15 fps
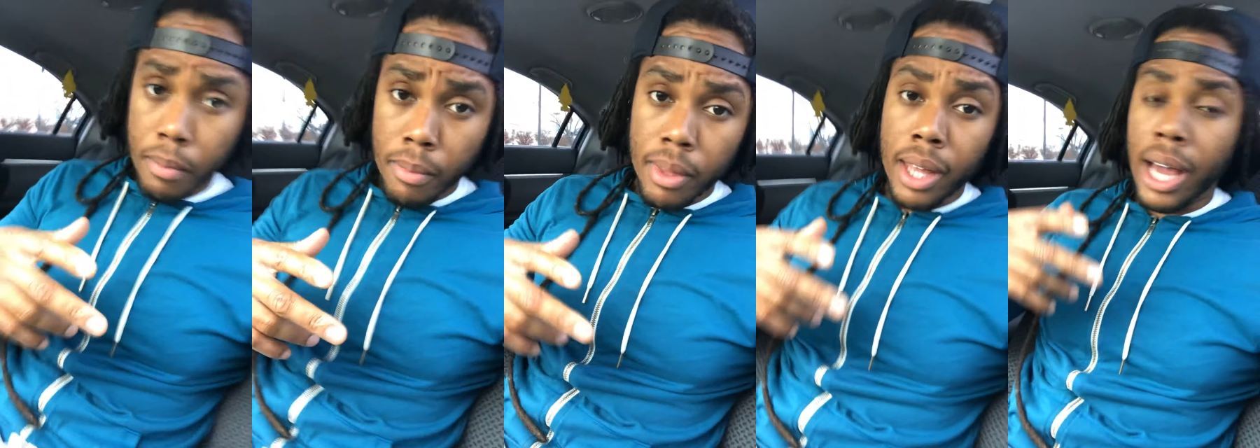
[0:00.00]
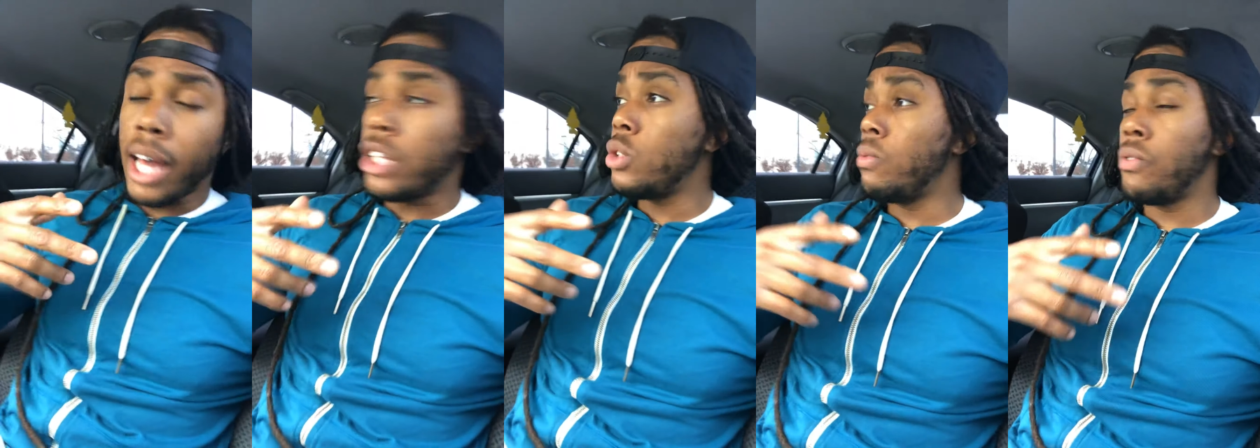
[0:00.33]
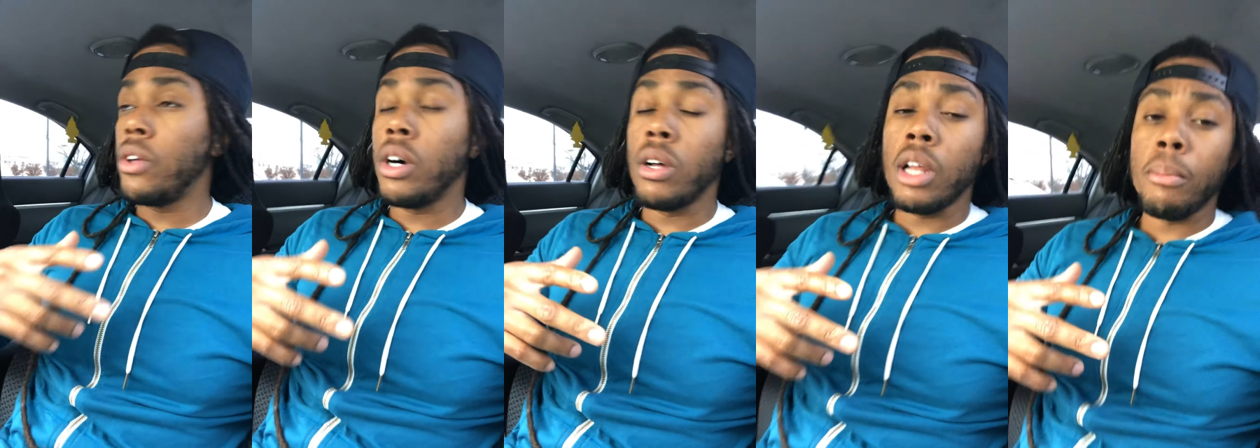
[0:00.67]
how did you
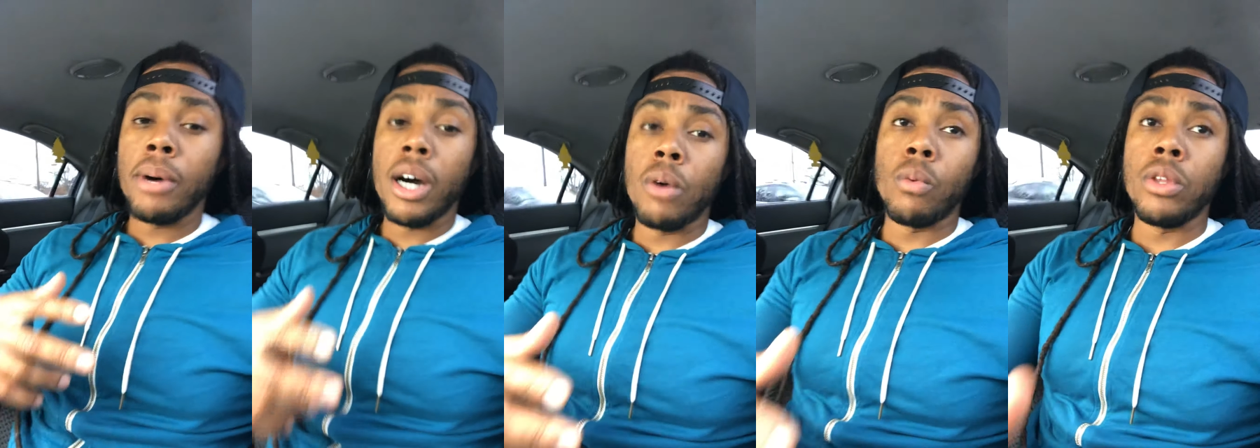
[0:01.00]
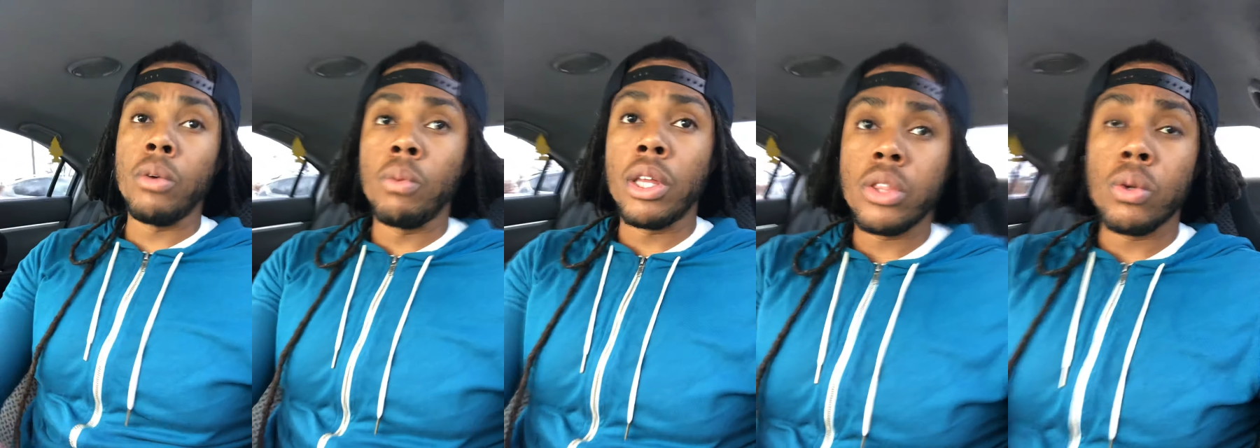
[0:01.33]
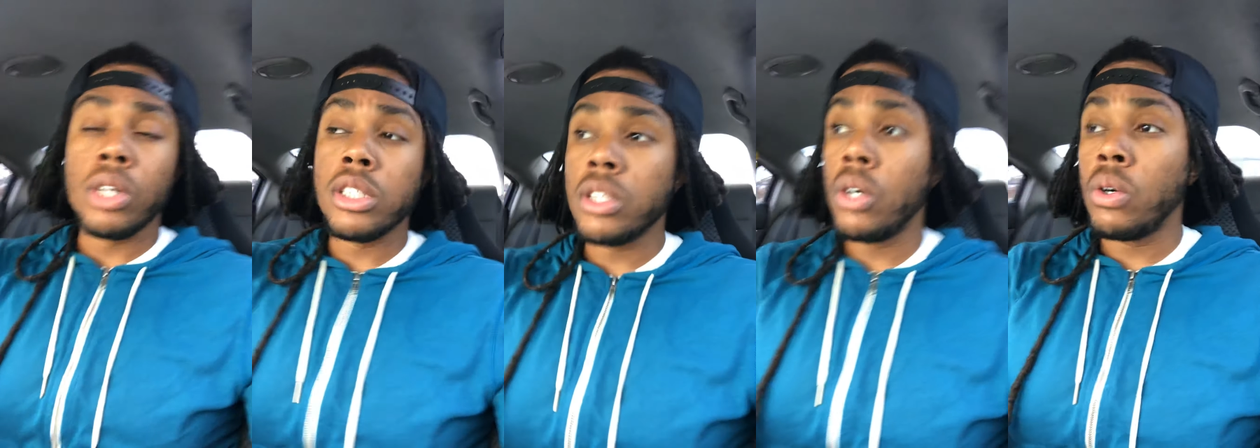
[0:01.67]
feel about when you went through
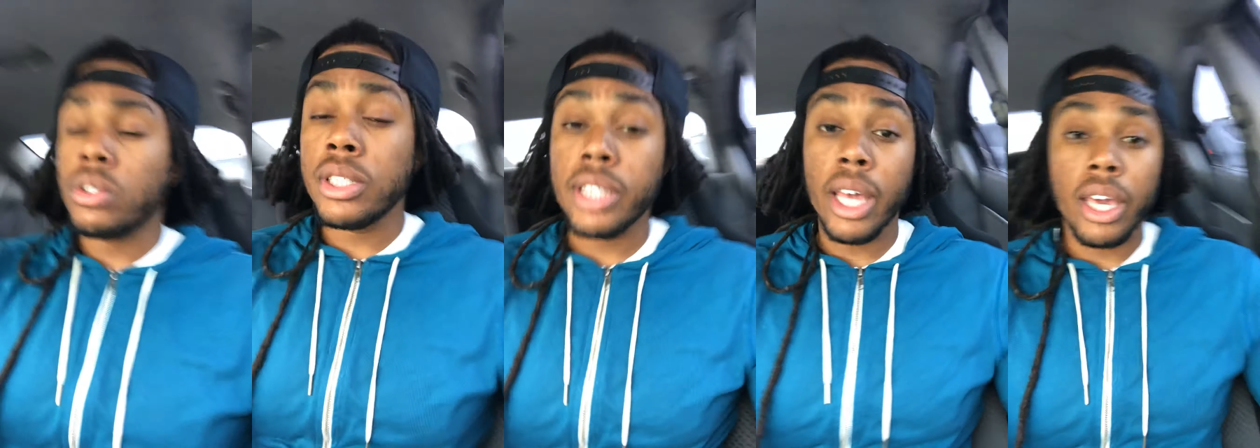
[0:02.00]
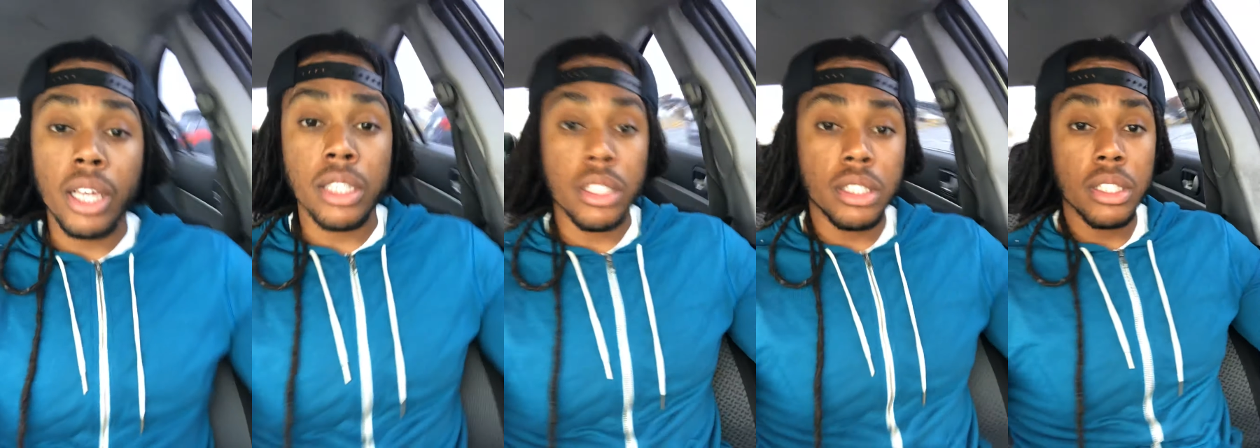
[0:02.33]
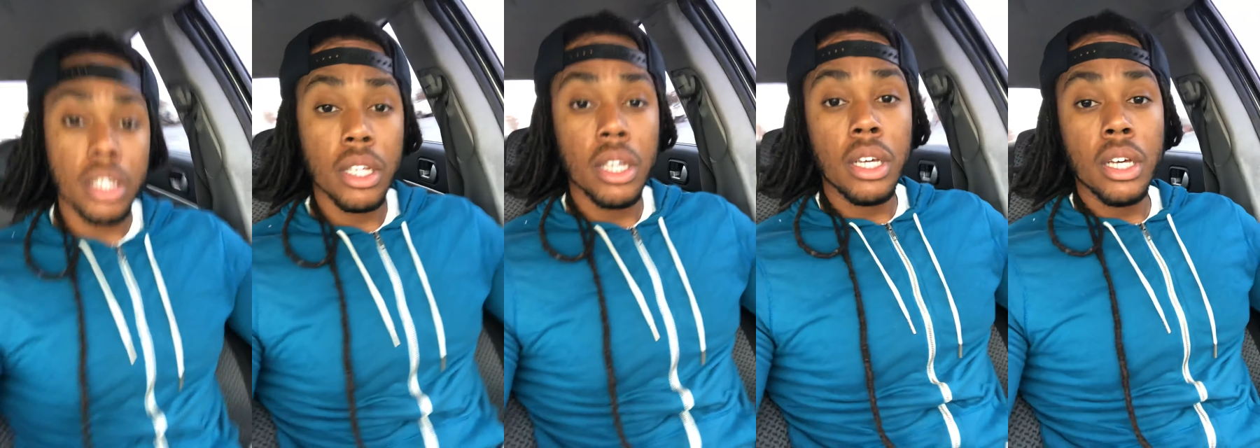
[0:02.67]
this little stage,
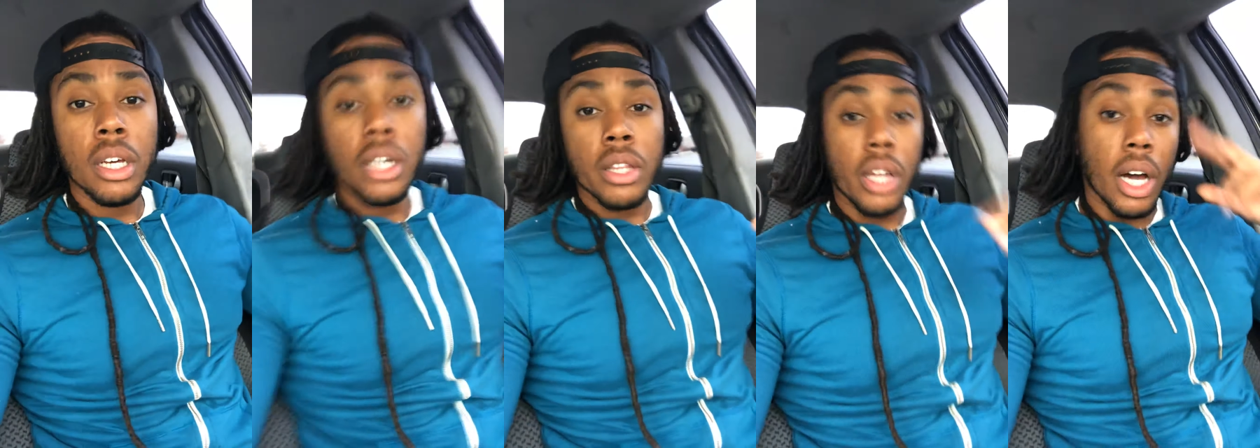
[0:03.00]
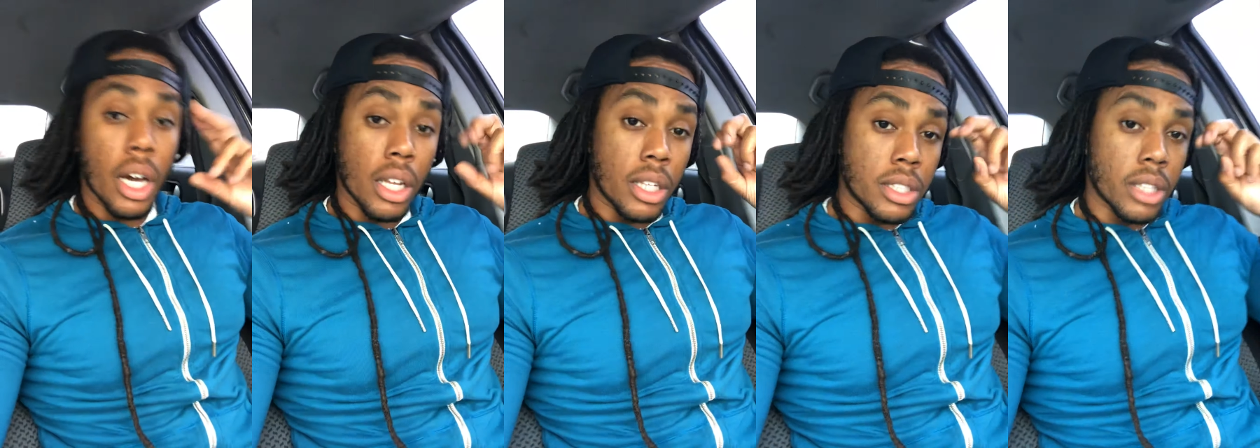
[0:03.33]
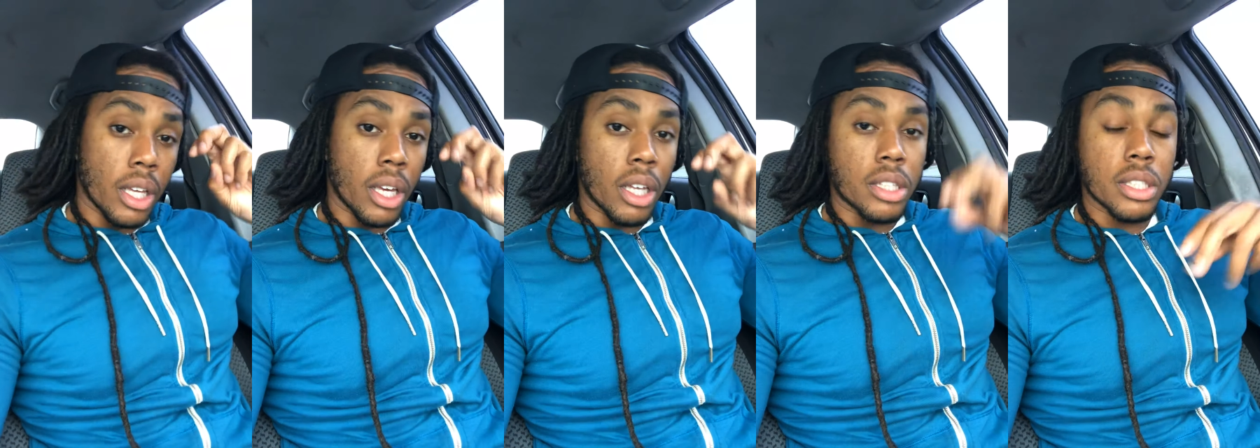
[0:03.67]
the ugly
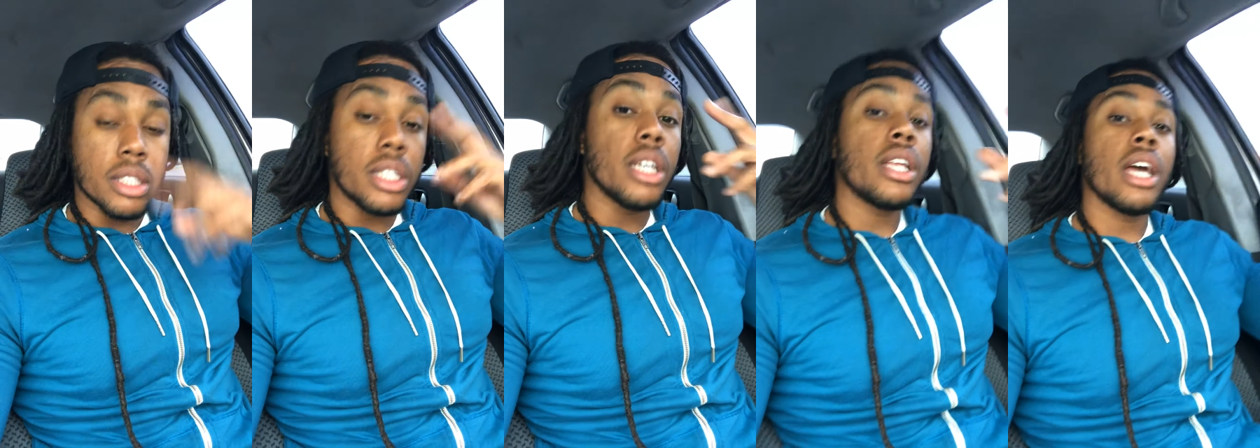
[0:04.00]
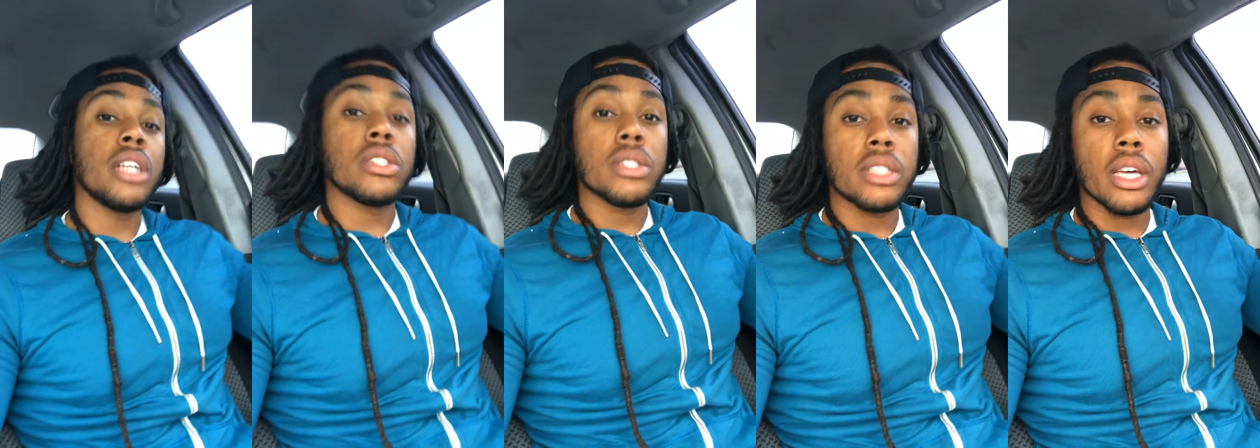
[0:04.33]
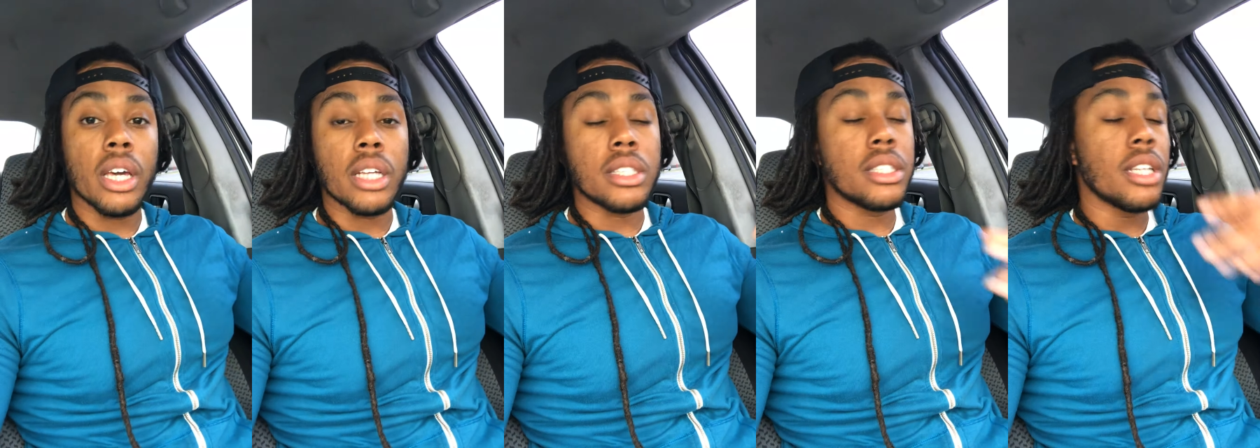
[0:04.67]
stage, the teenager stage?